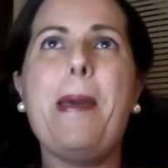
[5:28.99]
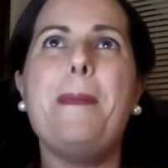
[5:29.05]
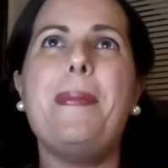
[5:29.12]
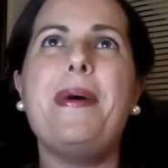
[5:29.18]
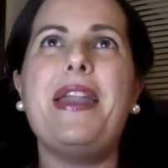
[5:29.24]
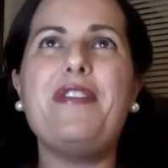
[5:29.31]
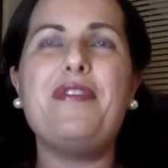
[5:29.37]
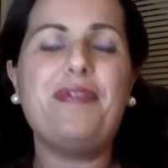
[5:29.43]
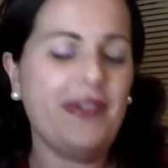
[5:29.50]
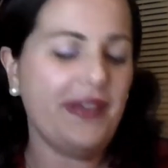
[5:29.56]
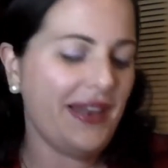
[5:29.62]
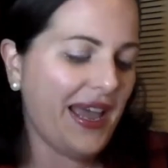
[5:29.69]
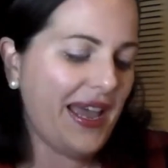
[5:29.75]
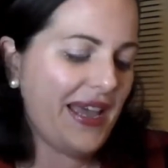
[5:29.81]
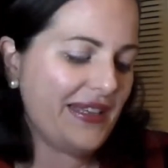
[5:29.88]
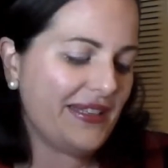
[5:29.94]
But I feel
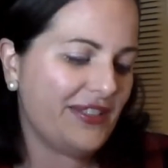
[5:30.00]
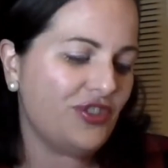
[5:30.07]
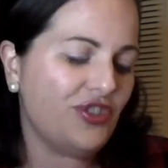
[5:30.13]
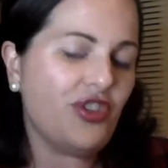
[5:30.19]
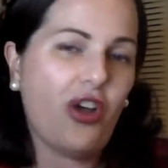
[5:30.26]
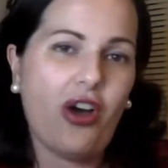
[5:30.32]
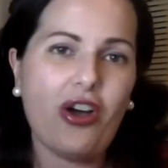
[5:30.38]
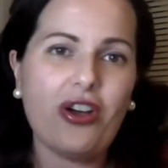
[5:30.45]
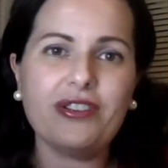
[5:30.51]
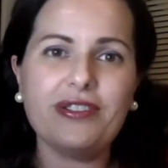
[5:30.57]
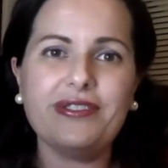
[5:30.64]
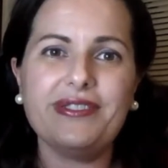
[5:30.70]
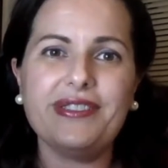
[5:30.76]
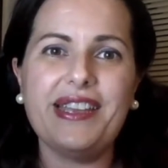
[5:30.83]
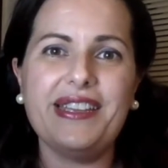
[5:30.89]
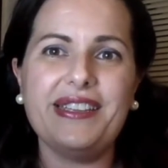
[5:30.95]
like
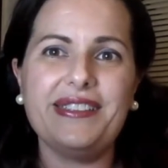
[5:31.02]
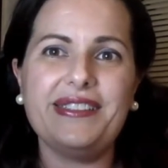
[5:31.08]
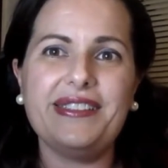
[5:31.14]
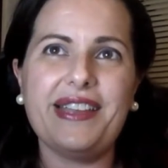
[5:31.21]
stocks is,